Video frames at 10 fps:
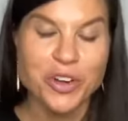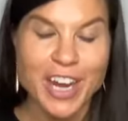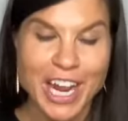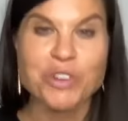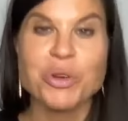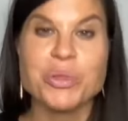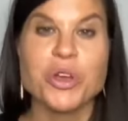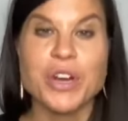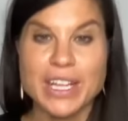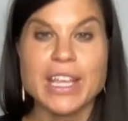or not I agree with
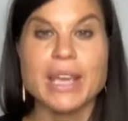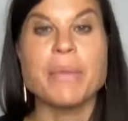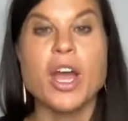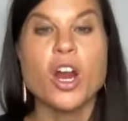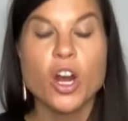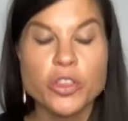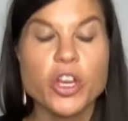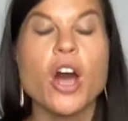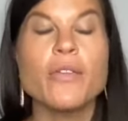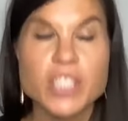her or anything, but her,
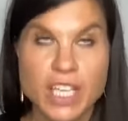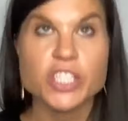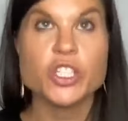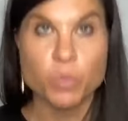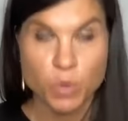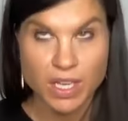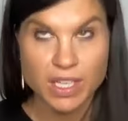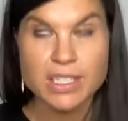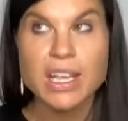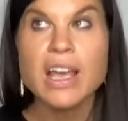the conversation
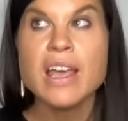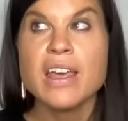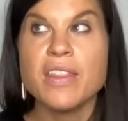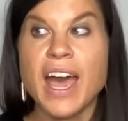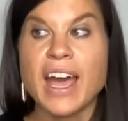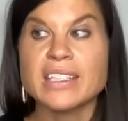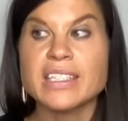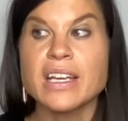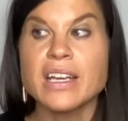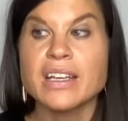was that,
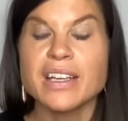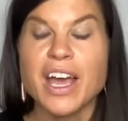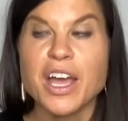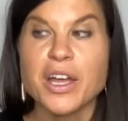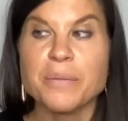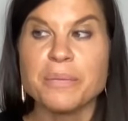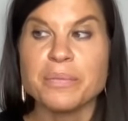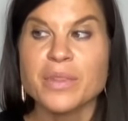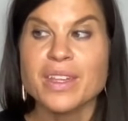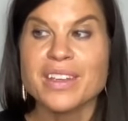
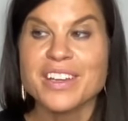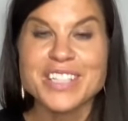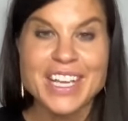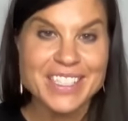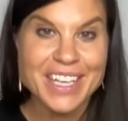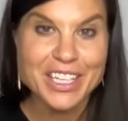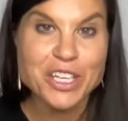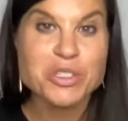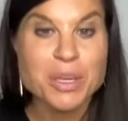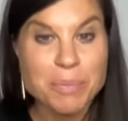cause I said,
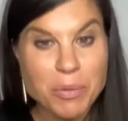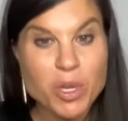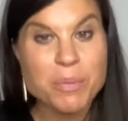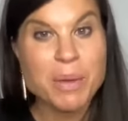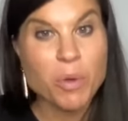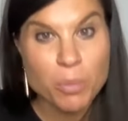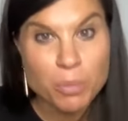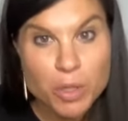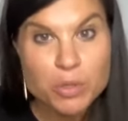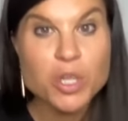you know, some people can be
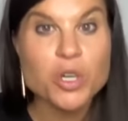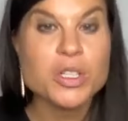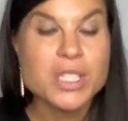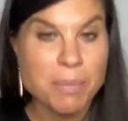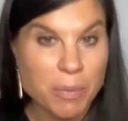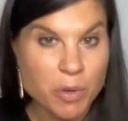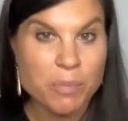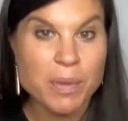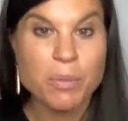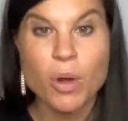born musical. Some people
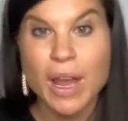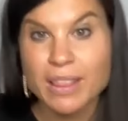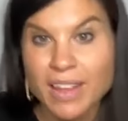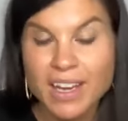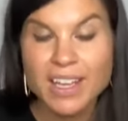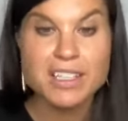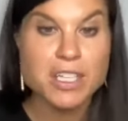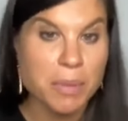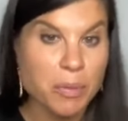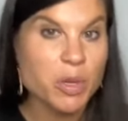can be more athletic.
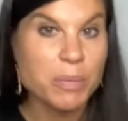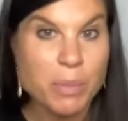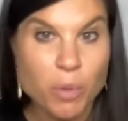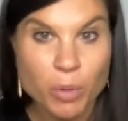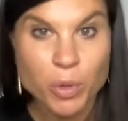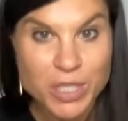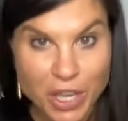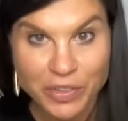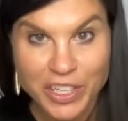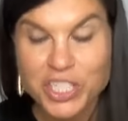Some people can be born more
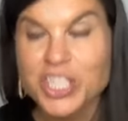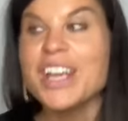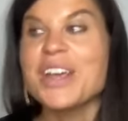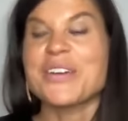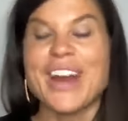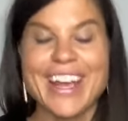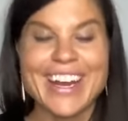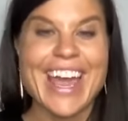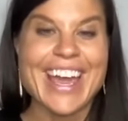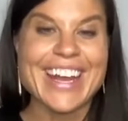selfish.
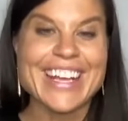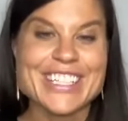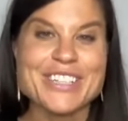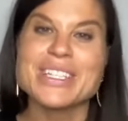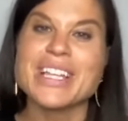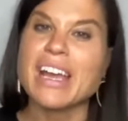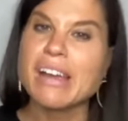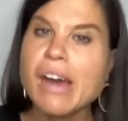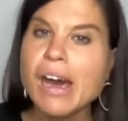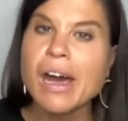Right. And she was
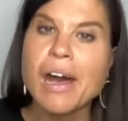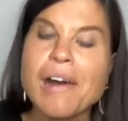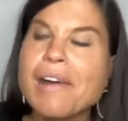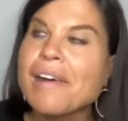like, huh,